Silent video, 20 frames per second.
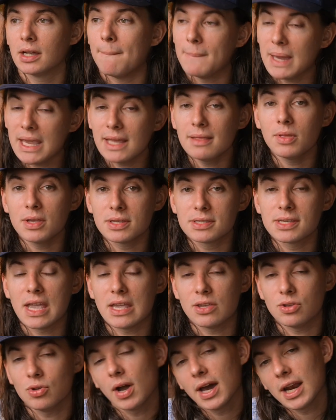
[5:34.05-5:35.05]
I'm mainly
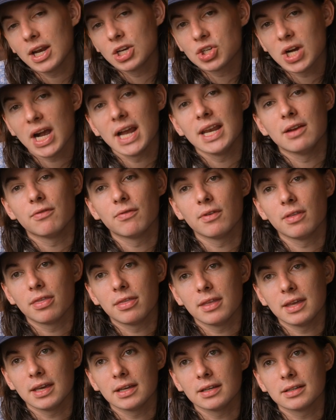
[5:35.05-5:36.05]
saying you got to try different
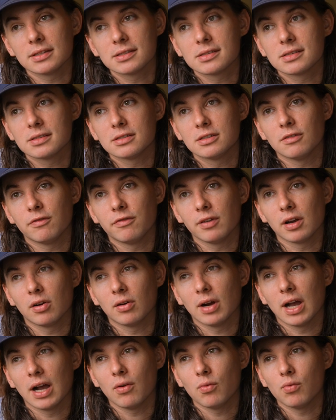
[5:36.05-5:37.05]
things to
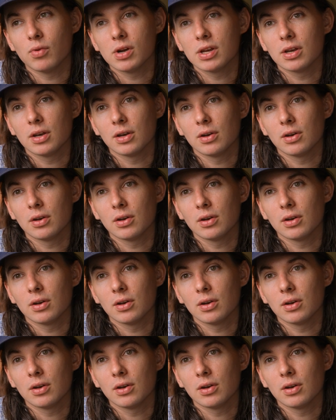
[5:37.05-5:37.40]
figure out what